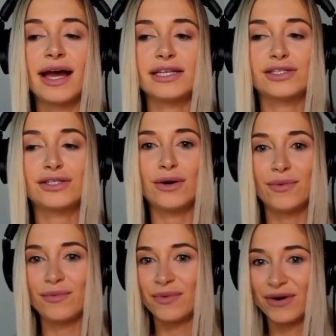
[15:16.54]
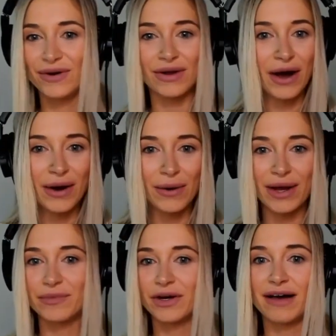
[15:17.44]
And so we'll go
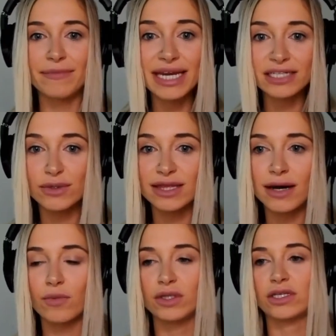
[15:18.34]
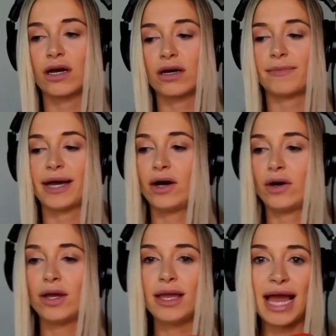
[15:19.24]
and we'll have meetings with them. We'll talk
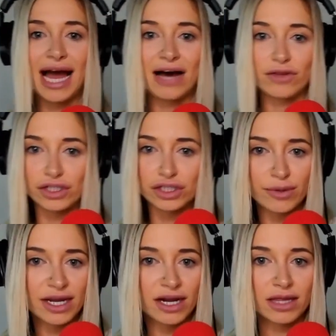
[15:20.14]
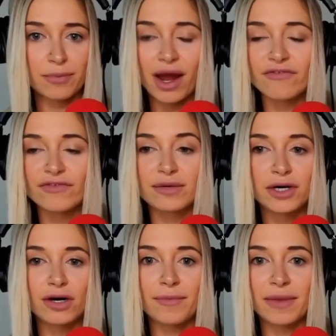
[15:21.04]
about how they're doing. Are they
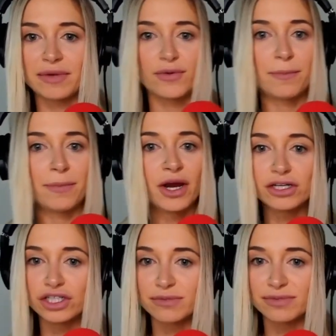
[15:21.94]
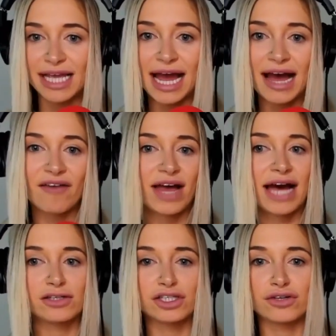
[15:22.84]
profitable? Maybe what partnerships they have.
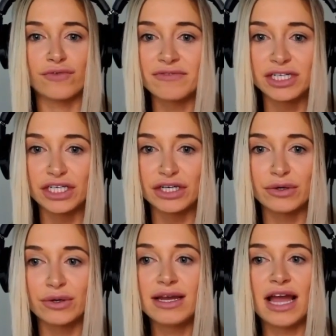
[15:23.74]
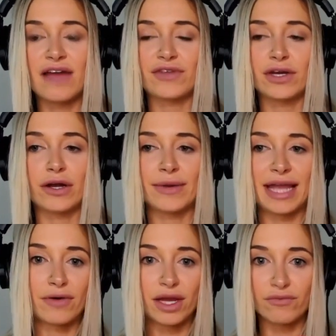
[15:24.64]
How's their revenue? If they're
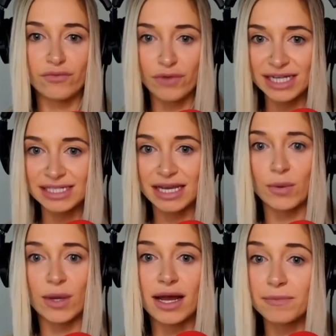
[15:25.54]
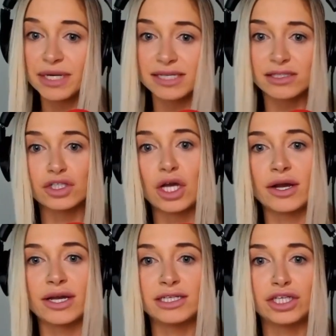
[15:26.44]
going out and raising, what companies they're
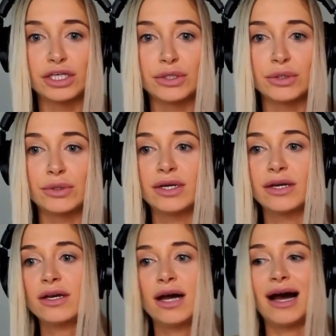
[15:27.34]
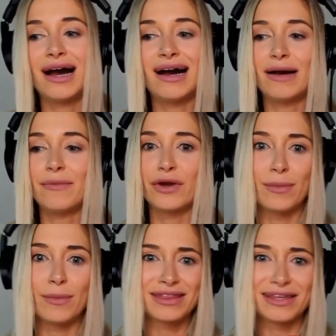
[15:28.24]
talking to,
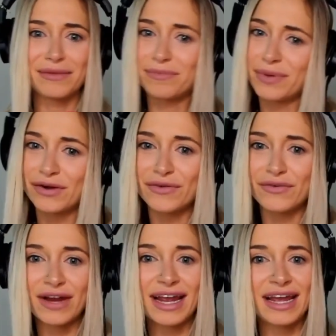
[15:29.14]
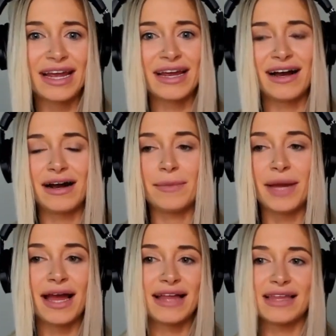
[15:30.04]
their monthly burn rate. And
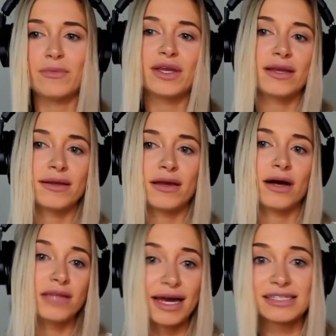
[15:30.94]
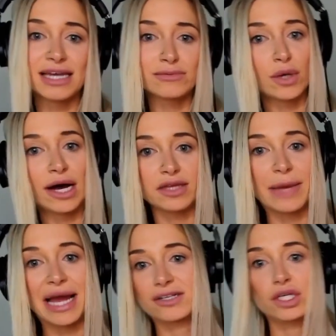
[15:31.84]
then a lot of times we'll help
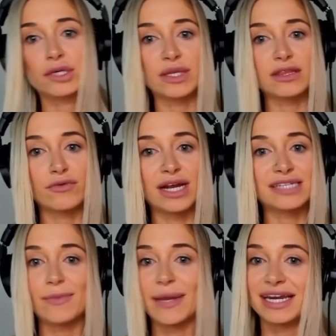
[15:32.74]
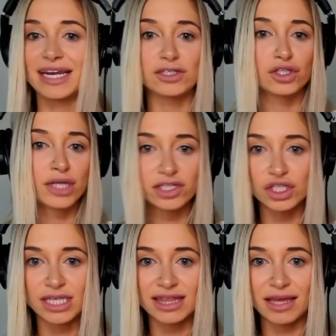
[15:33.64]
them actually with their raise, make any
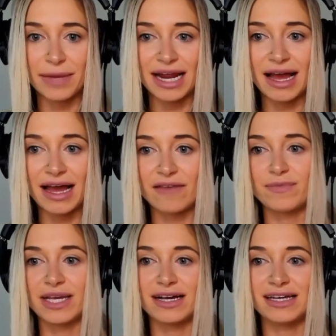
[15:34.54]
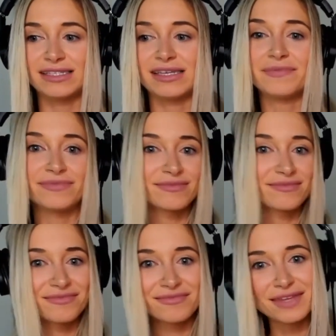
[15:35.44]
introductions that they might have, because
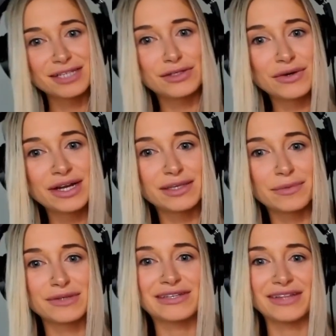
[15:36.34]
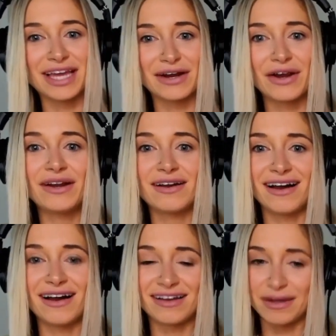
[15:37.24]
sooner as opposed to later,
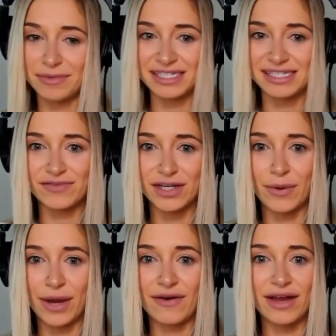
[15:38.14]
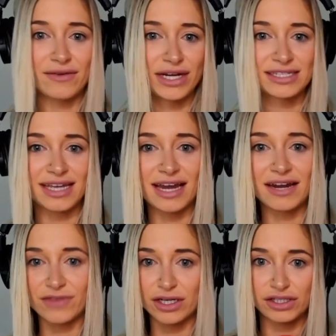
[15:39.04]
companies have to go out and raise again
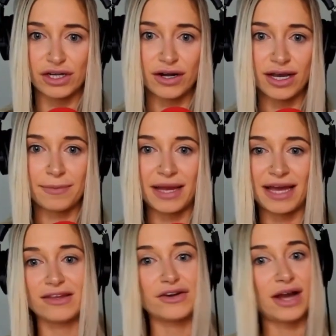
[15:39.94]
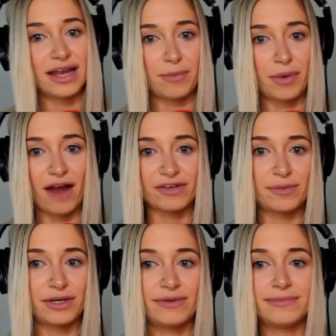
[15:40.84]
if they're a startup and they're not yet
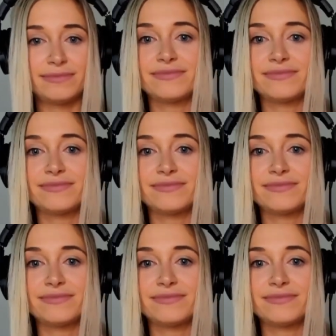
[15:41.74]
profitable.